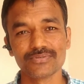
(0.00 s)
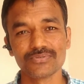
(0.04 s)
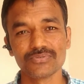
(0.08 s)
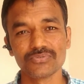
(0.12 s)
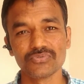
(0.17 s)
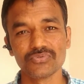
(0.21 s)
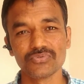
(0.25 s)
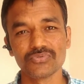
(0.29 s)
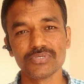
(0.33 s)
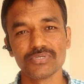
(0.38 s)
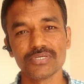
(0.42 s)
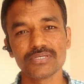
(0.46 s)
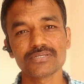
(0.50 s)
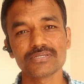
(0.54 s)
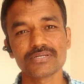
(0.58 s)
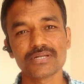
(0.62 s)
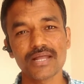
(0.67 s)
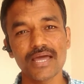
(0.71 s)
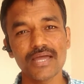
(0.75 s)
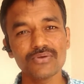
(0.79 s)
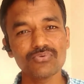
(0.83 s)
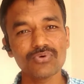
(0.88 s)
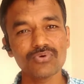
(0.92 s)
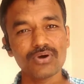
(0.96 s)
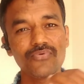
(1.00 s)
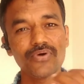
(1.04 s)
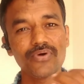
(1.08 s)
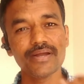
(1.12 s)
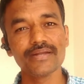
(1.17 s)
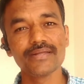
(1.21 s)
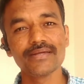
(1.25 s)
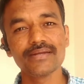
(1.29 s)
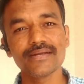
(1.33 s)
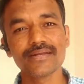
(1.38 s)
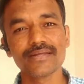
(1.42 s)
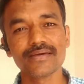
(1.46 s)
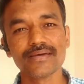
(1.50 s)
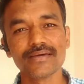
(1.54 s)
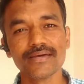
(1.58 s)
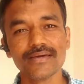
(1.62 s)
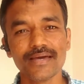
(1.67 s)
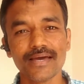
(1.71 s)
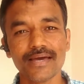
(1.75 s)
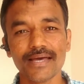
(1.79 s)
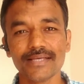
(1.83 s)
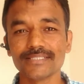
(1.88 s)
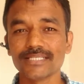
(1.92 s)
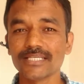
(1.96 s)
So just try to avoid it
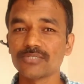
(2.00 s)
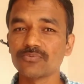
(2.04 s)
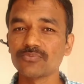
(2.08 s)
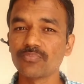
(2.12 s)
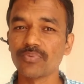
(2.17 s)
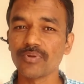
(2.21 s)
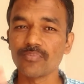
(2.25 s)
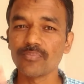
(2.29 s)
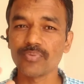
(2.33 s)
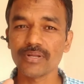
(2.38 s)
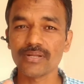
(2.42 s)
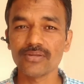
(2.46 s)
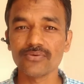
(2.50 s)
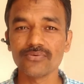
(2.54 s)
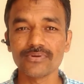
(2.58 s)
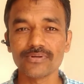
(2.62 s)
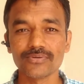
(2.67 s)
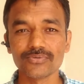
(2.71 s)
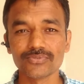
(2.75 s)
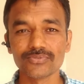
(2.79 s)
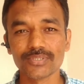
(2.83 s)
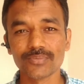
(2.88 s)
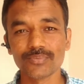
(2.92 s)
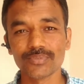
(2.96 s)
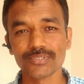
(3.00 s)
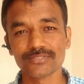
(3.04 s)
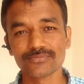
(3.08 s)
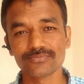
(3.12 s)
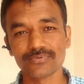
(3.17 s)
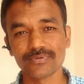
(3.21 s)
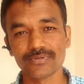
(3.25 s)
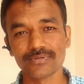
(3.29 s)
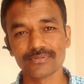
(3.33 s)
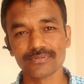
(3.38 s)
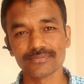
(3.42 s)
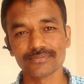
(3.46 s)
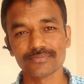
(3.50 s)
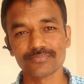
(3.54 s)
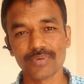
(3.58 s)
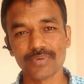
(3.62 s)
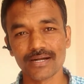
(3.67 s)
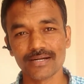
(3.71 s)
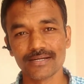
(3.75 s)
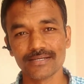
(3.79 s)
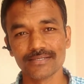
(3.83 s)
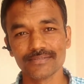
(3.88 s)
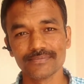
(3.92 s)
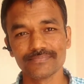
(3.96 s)
and just prepare your resume
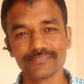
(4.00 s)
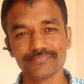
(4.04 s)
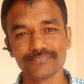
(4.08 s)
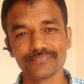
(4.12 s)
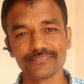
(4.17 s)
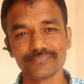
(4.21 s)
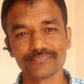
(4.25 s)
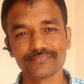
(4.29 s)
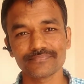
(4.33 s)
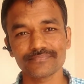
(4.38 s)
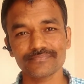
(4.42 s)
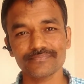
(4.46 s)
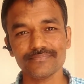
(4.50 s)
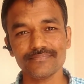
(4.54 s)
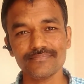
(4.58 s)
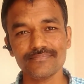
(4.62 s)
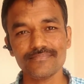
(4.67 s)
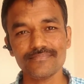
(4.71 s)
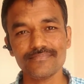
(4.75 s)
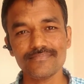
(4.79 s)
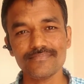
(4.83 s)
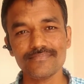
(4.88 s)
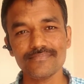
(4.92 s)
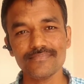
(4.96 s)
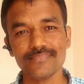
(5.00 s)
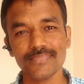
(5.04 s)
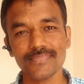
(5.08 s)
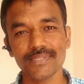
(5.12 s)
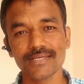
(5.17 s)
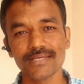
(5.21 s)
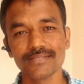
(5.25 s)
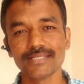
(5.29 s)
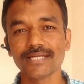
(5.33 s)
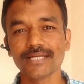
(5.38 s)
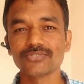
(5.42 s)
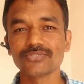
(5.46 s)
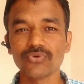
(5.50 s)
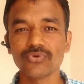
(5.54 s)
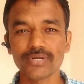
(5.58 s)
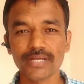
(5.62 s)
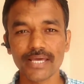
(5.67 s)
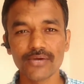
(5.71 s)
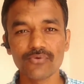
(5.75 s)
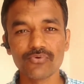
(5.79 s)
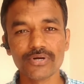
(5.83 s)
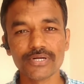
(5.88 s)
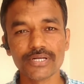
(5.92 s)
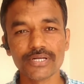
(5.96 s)
smartly. That's what
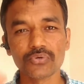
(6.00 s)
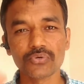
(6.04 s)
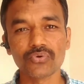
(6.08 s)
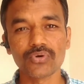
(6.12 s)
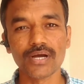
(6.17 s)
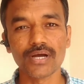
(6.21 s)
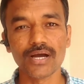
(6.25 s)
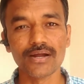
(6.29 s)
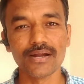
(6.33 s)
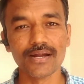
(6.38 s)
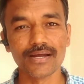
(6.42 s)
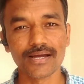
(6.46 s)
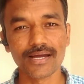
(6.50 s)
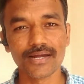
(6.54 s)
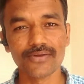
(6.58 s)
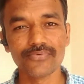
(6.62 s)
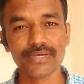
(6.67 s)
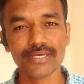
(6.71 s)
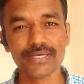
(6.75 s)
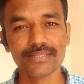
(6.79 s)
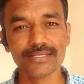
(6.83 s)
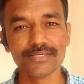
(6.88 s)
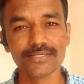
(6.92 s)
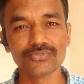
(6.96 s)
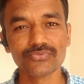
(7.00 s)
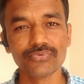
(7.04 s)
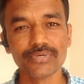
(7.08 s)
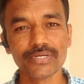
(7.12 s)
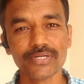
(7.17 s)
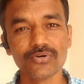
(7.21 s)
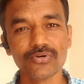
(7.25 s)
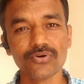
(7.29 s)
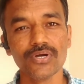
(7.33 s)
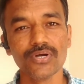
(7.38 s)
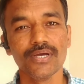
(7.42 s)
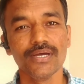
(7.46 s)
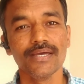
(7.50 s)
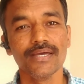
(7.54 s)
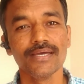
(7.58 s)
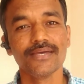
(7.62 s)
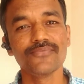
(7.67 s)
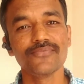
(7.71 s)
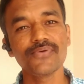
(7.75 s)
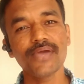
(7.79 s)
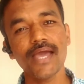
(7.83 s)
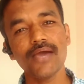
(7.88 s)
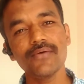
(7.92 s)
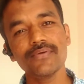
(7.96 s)
I wanted to convey in this video.
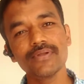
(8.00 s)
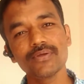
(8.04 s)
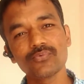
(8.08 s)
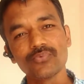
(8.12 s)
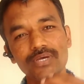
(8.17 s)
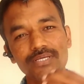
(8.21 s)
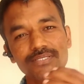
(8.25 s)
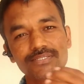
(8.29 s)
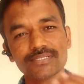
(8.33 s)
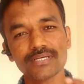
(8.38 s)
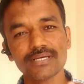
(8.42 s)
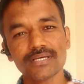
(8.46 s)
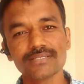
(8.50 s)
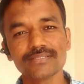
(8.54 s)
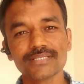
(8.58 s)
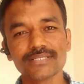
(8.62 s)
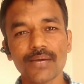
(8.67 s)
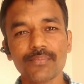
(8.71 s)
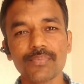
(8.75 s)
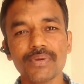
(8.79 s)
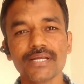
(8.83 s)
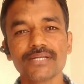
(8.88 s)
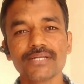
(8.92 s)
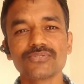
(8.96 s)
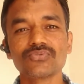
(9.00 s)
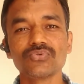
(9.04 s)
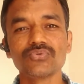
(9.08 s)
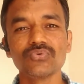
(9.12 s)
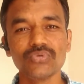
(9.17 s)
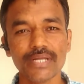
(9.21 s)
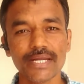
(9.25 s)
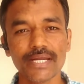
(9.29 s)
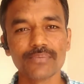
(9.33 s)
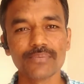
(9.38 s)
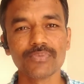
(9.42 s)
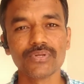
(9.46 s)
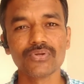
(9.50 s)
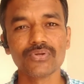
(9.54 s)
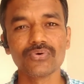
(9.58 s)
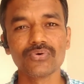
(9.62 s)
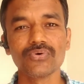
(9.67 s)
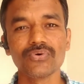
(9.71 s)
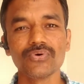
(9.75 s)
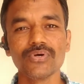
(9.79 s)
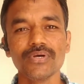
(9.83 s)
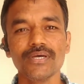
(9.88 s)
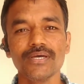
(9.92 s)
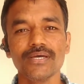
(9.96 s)
If you have any questions, comments, do let me
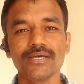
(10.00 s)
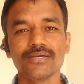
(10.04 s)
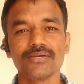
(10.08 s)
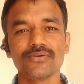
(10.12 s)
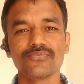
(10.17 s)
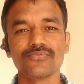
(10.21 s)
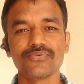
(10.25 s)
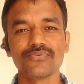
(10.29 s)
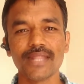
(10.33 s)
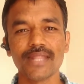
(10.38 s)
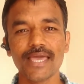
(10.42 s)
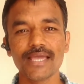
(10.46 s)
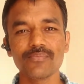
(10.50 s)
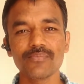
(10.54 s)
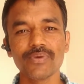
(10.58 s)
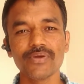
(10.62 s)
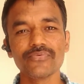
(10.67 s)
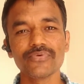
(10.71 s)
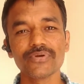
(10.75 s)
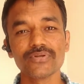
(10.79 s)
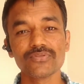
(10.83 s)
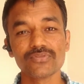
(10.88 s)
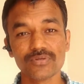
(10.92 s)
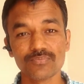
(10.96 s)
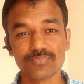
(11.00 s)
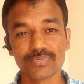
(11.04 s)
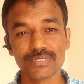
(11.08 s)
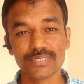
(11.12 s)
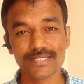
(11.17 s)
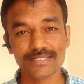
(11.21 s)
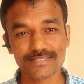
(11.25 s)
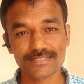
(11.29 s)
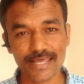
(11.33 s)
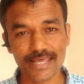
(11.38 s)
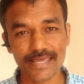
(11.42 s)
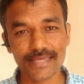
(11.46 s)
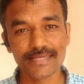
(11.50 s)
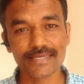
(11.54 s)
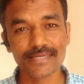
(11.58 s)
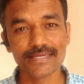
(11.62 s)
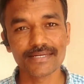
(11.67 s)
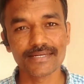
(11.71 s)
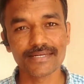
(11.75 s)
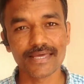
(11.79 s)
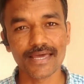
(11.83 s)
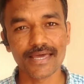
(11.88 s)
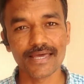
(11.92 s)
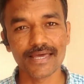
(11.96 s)
know. If you like my video, then please like
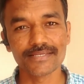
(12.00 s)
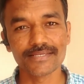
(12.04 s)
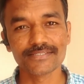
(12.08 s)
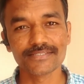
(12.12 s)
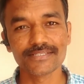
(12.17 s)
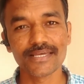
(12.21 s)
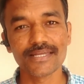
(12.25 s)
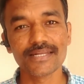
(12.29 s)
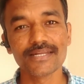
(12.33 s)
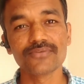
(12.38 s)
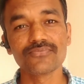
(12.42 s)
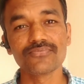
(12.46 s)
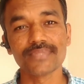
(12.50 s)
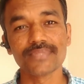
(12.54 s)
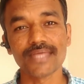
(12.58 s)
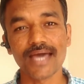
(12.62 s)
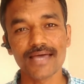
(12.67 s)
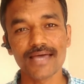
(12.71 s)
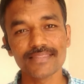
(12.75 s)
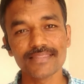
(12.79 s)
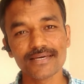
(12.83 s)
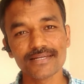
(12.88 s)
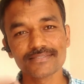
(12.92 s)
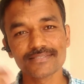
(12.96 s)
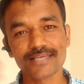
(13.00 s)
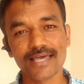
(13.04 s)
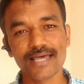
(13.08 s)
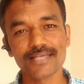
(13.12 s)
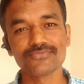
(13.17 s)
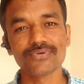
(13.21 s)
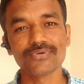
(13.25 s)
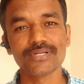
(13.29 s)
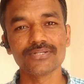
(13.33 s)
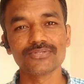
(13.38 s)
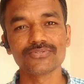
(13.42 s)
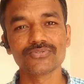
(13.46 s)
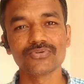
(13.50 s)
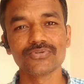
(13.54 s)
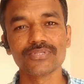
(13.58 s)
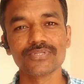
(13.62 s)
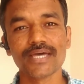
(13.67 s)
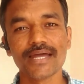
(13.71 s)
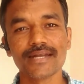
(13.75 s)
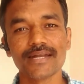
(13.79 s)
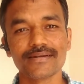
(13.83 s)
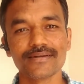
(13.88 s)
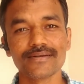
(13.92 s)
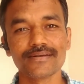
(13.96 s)
it and share it with others as well, so
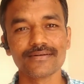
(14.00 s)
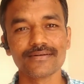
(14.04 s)
that